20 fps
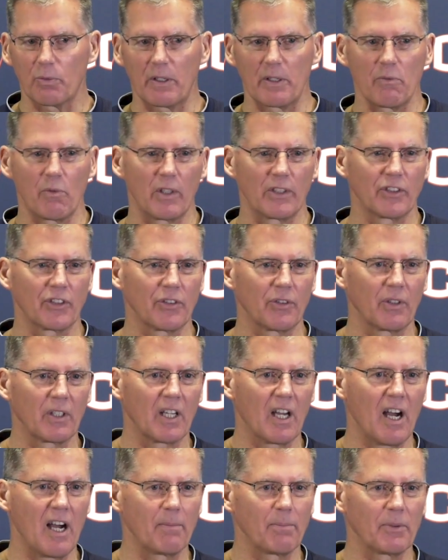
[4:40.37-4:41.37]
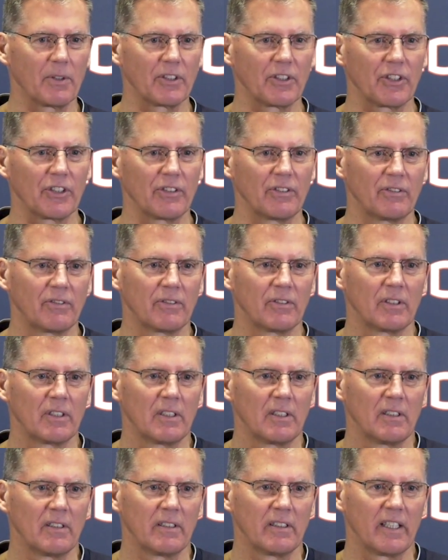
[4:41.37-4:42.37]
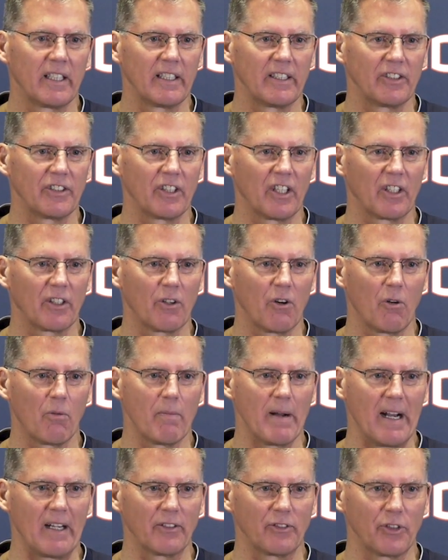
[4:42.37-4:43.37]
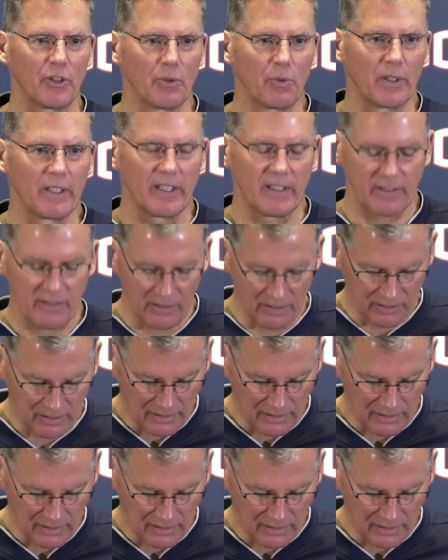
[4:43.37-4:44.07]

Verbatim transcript: what he wants to accomplish, and he's going to go about doing it.